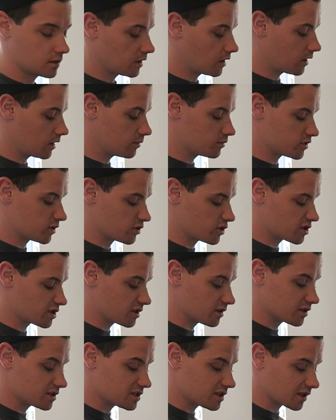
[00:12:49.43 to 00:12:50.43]
So I'm just
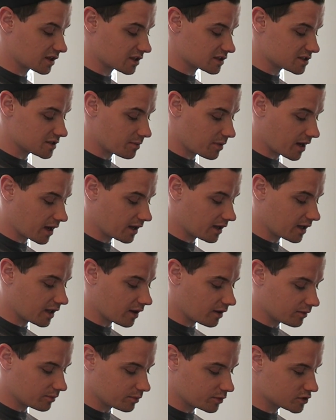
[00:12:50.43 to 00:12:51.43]
going to stick this in the pan
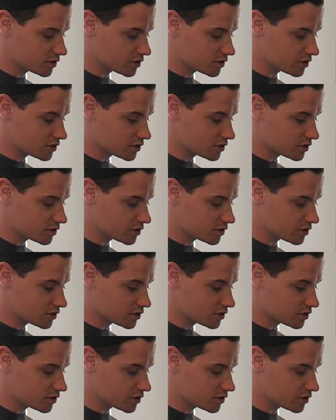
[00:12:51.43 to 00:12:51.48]
now,